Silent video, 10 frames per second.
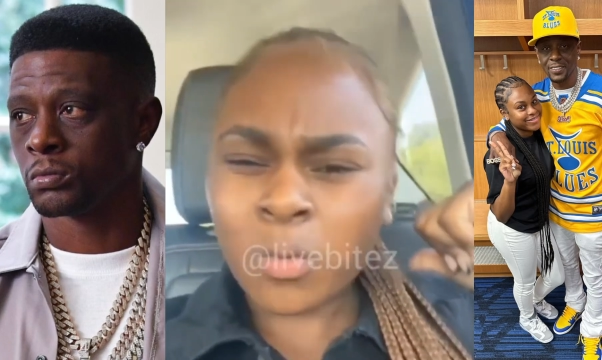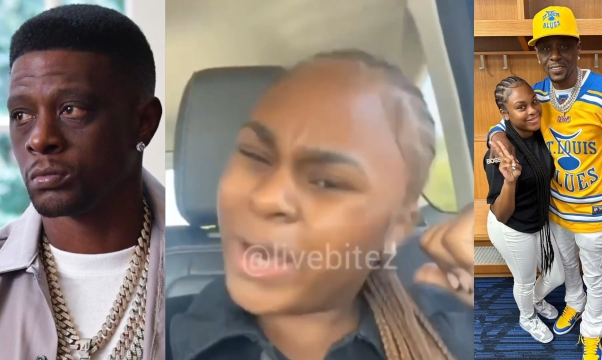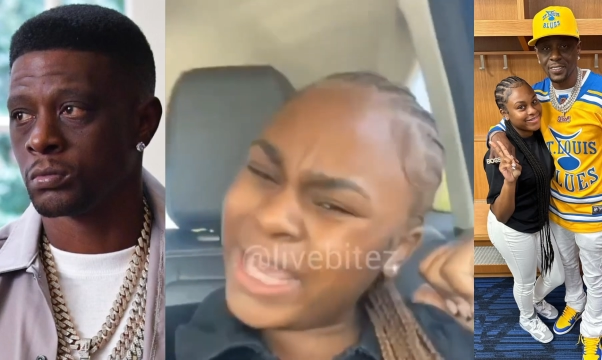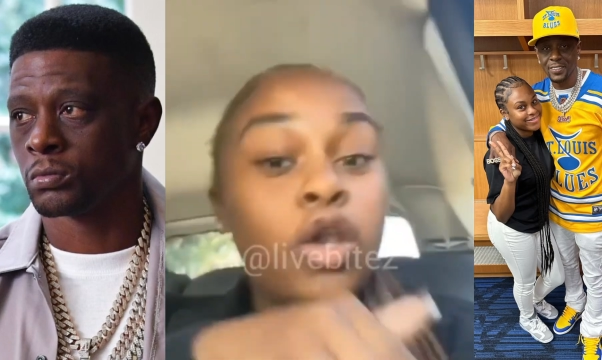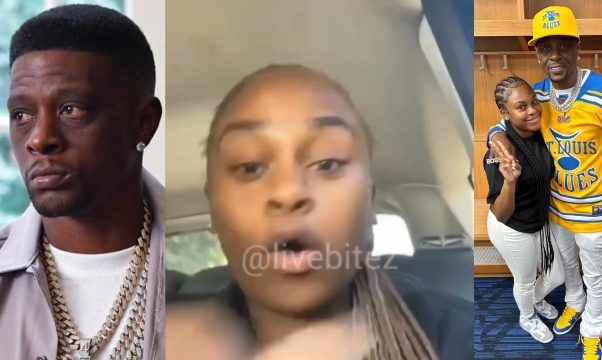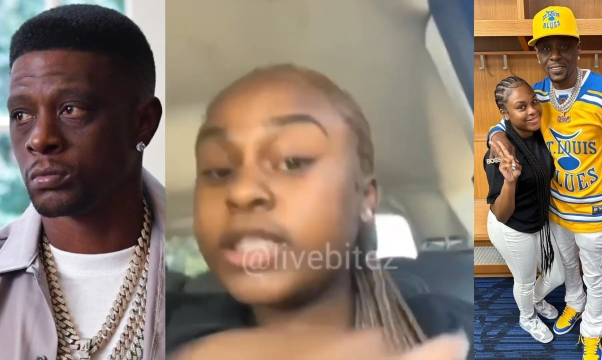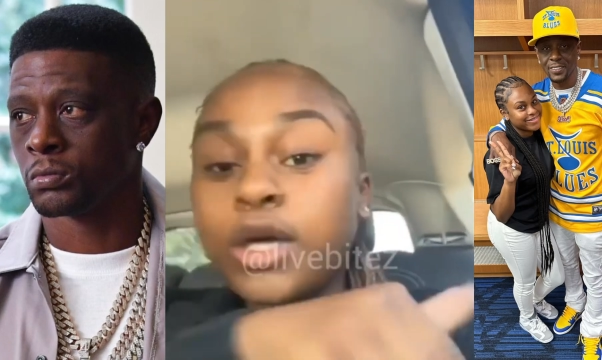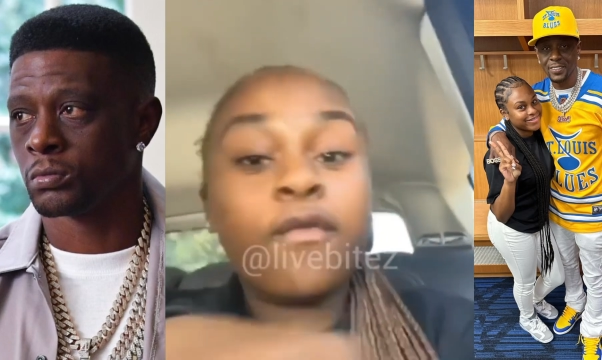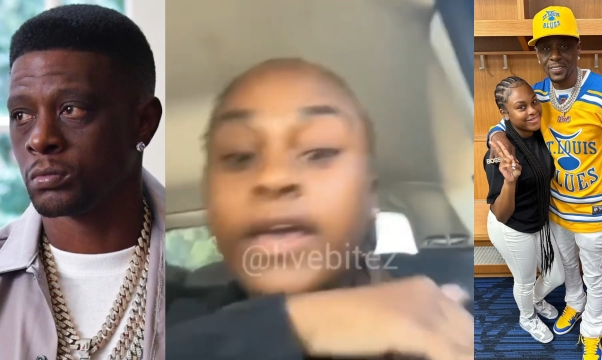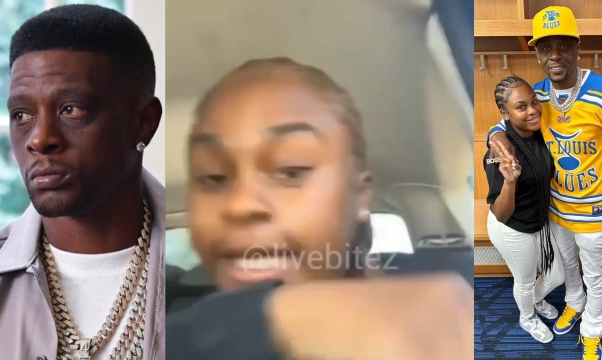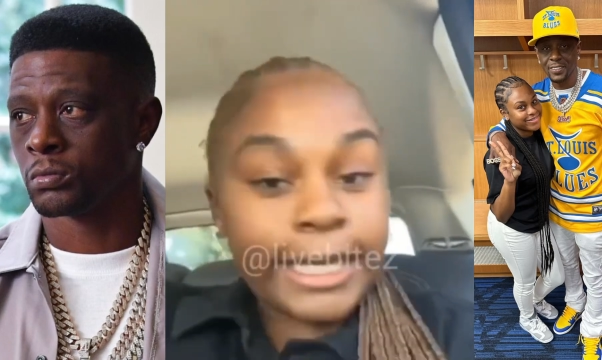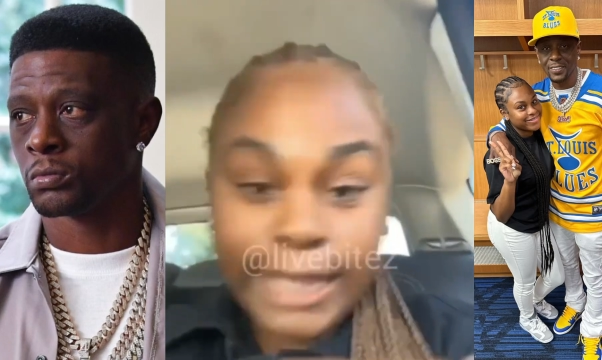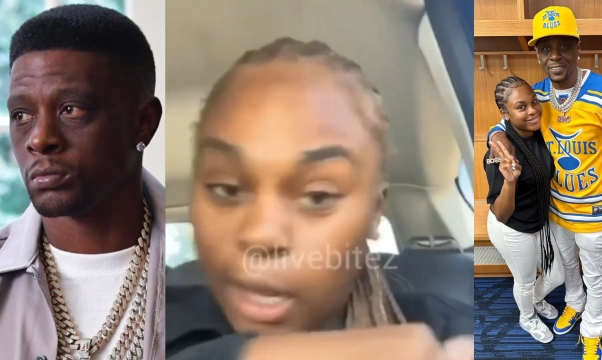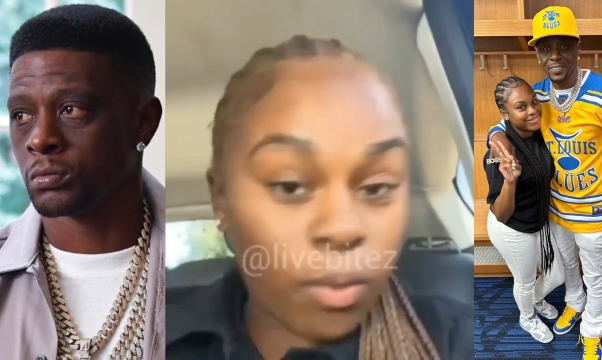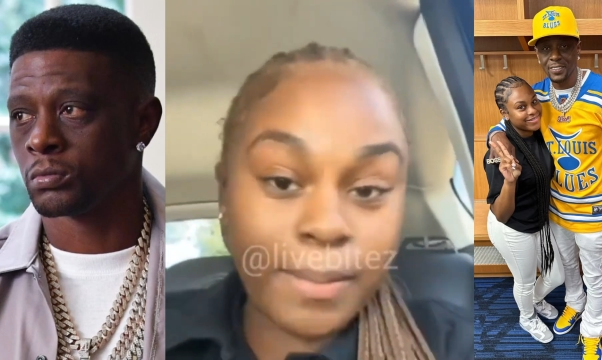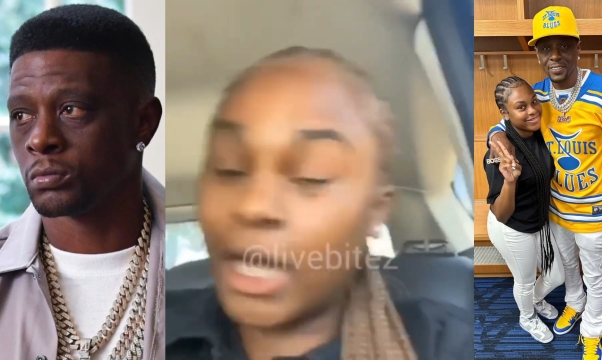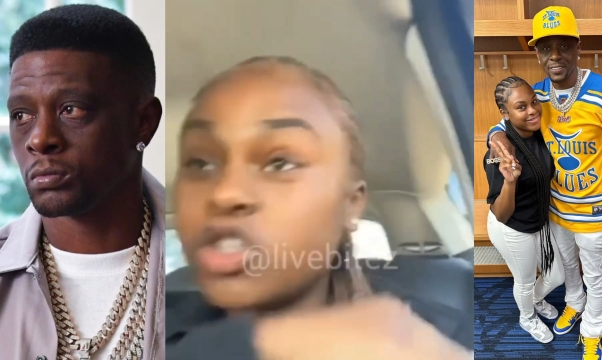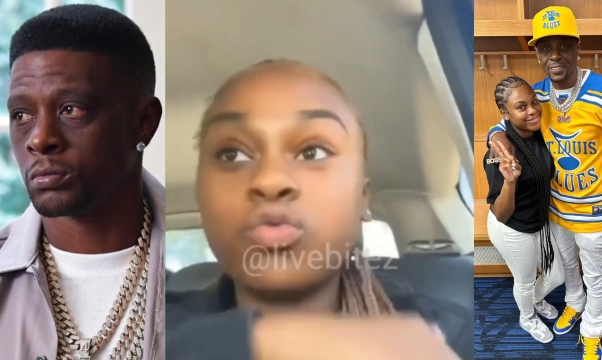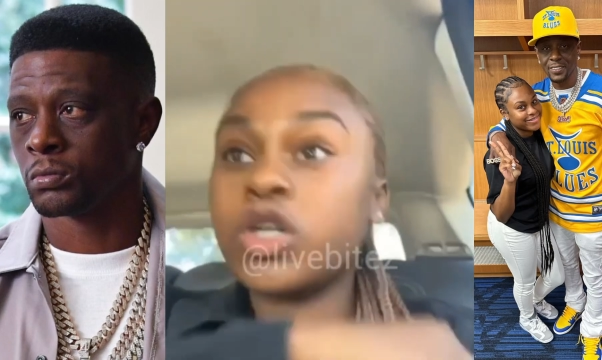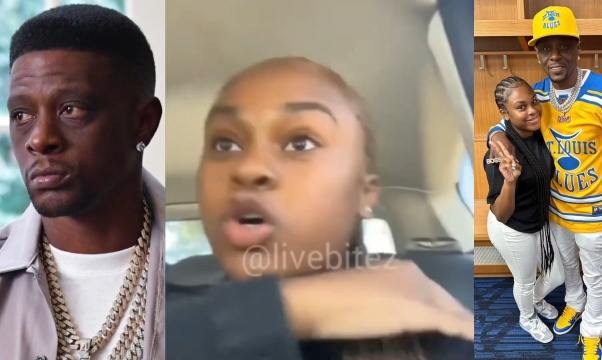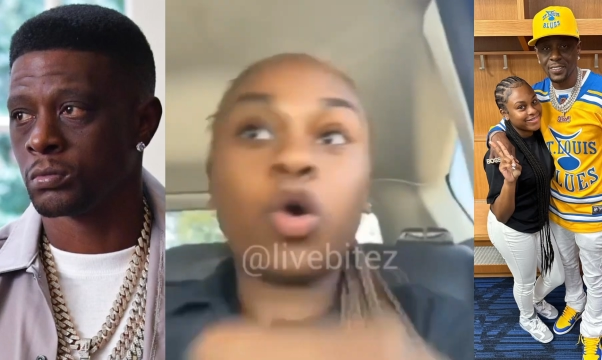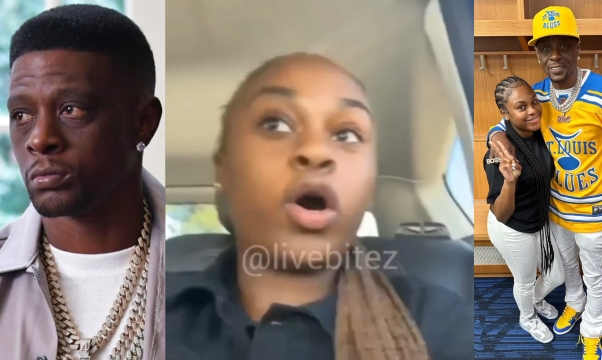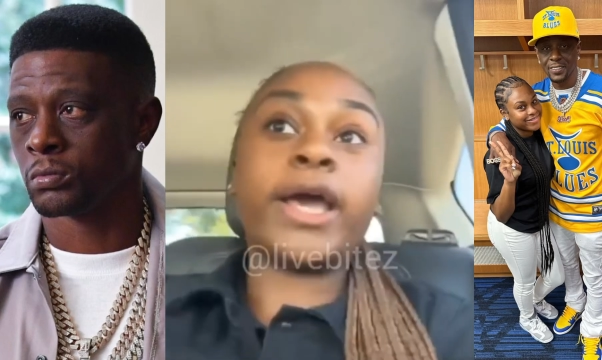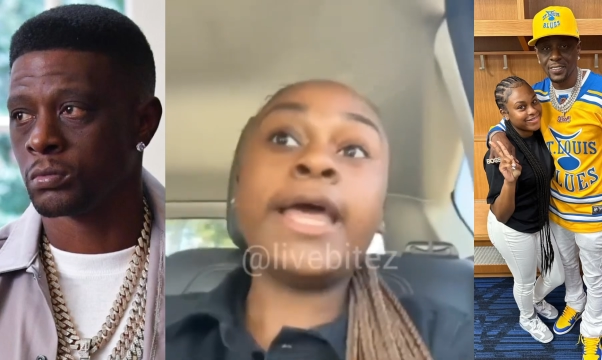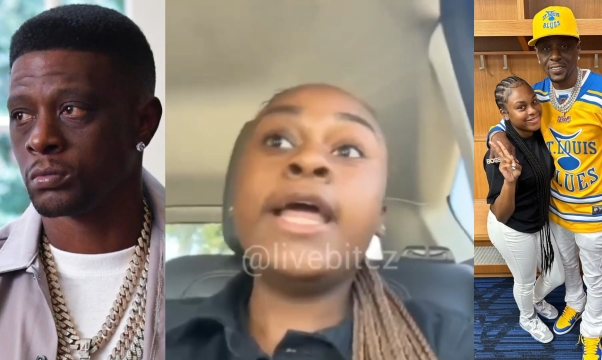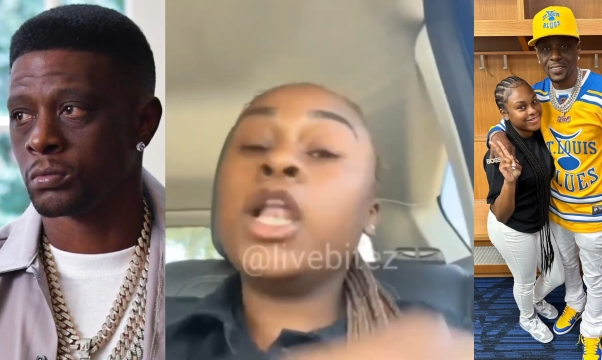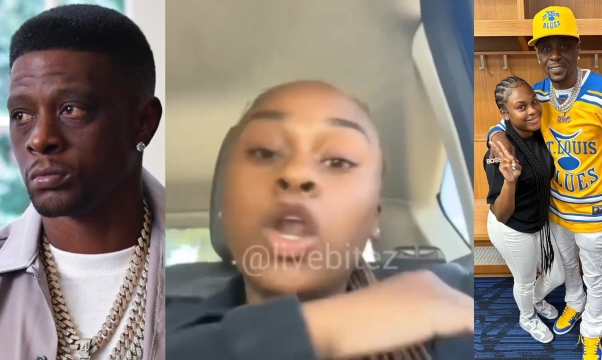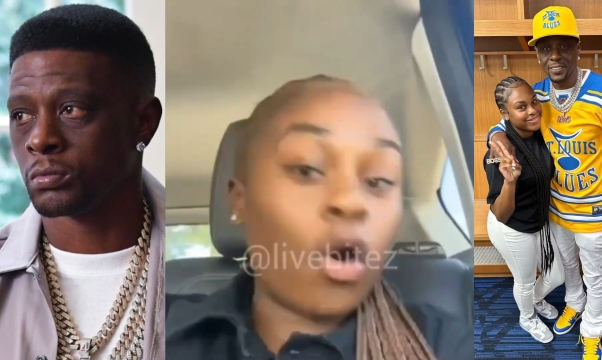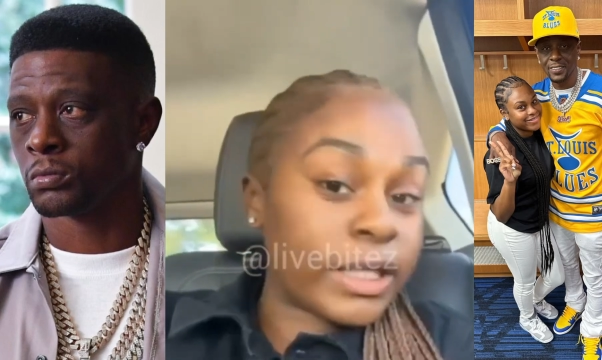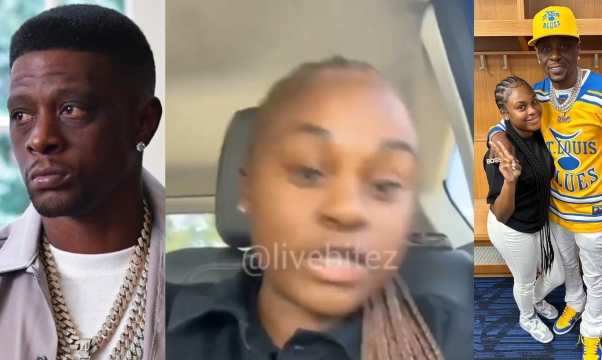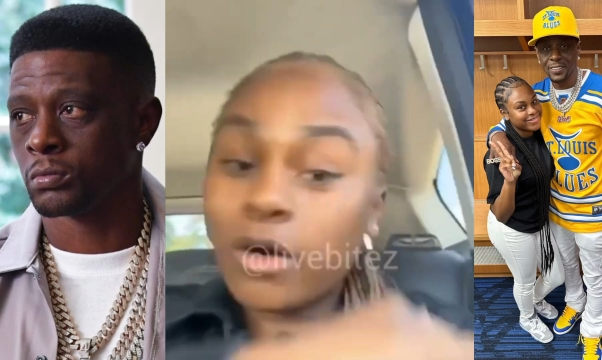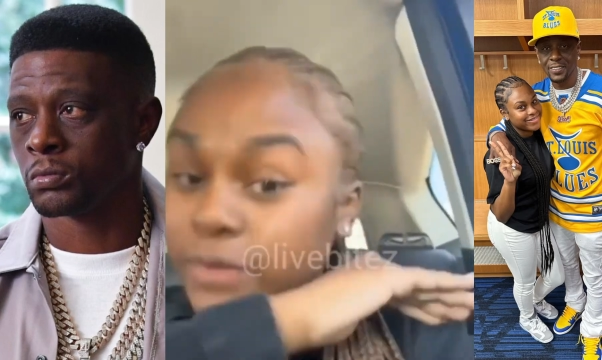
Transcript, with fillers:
Speaker 1: It's uh, Lord's over anything with me, I swear to God. Lord's